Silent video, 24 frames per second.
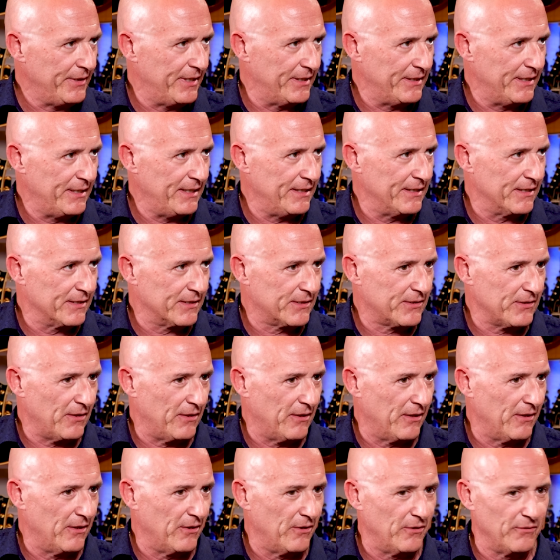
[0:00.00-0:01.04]
and he is
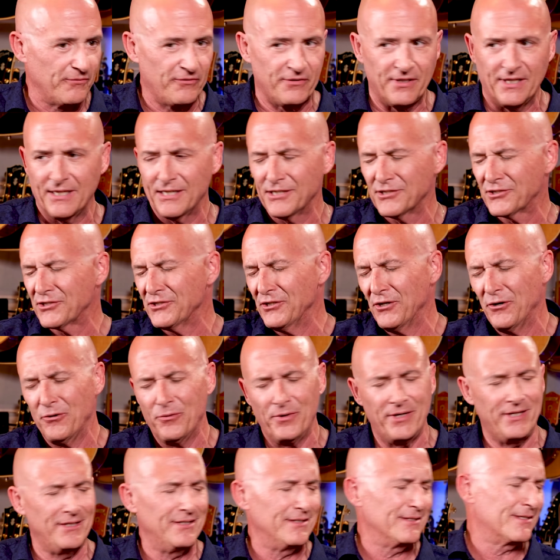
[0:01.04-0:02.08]
all things
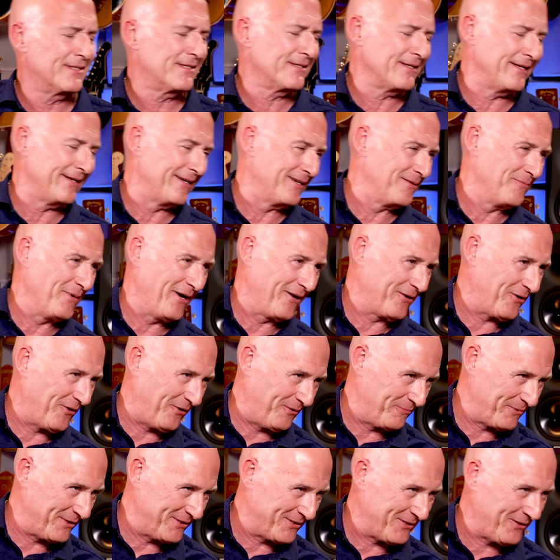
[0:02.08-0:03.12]
knowing and seeing about
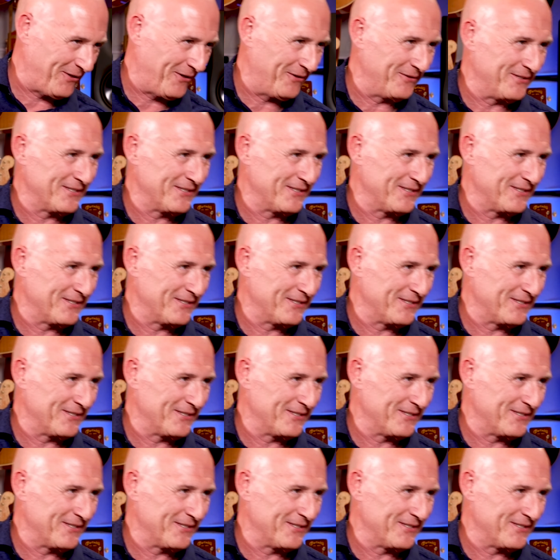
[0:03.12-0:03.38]
harp guitar.